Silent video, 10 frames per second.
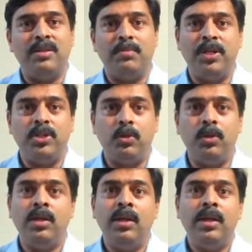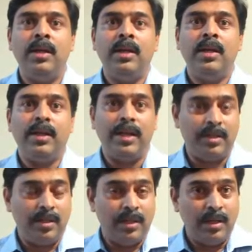somebody should
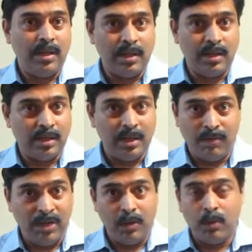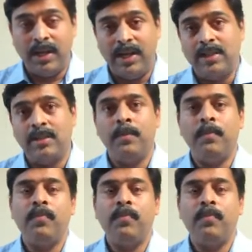get a very good health.